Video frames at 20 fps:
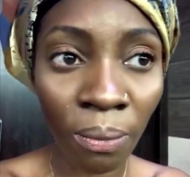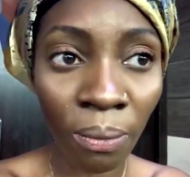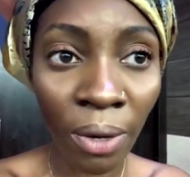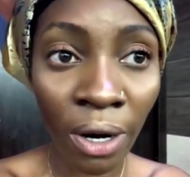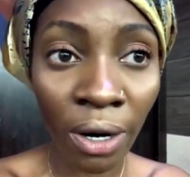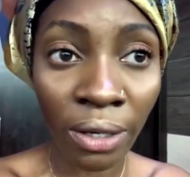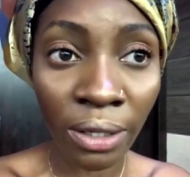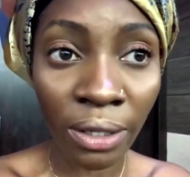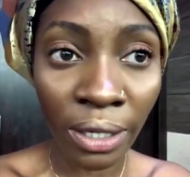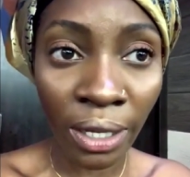
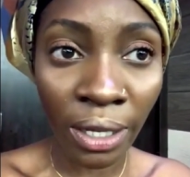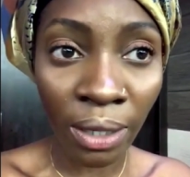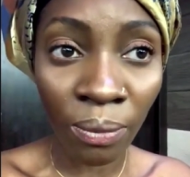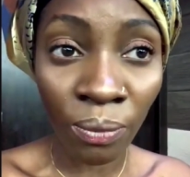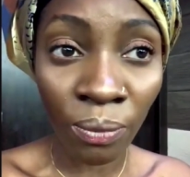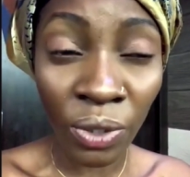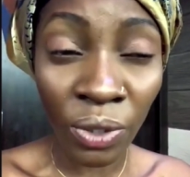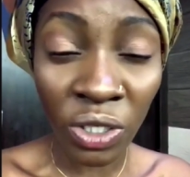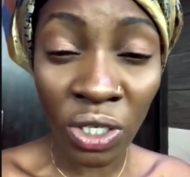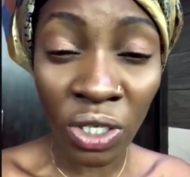our
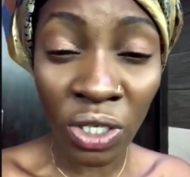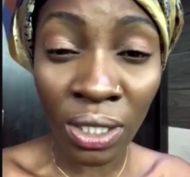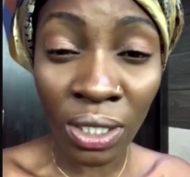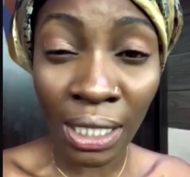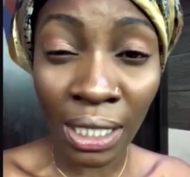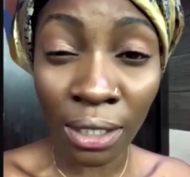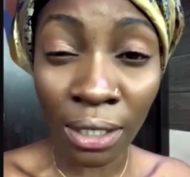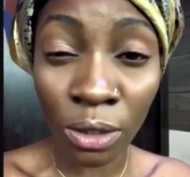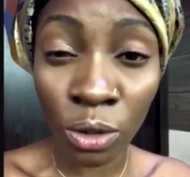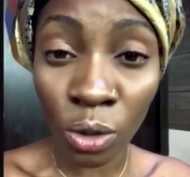name, which is
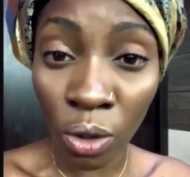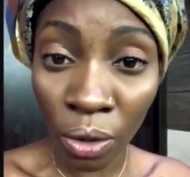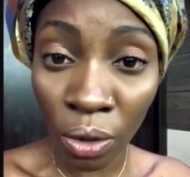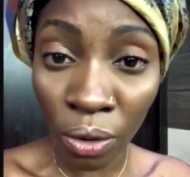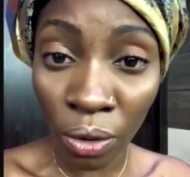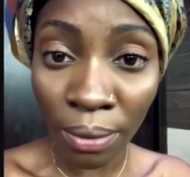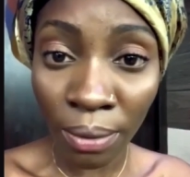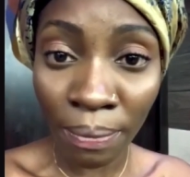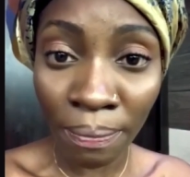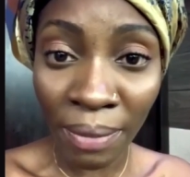
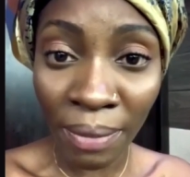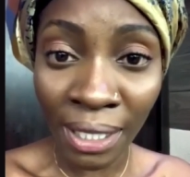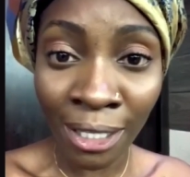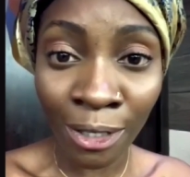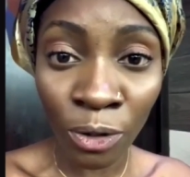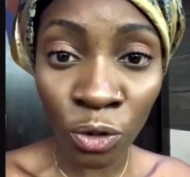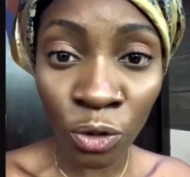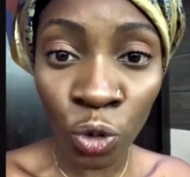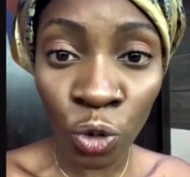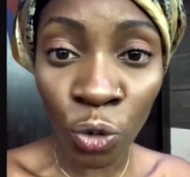Izon,
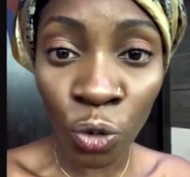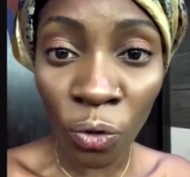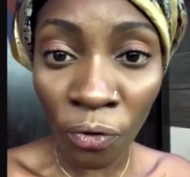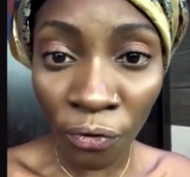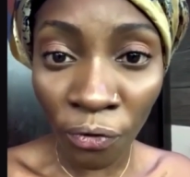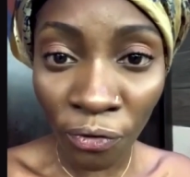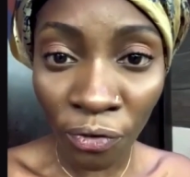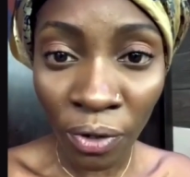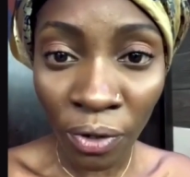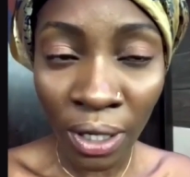meaning
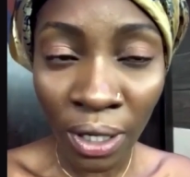truth.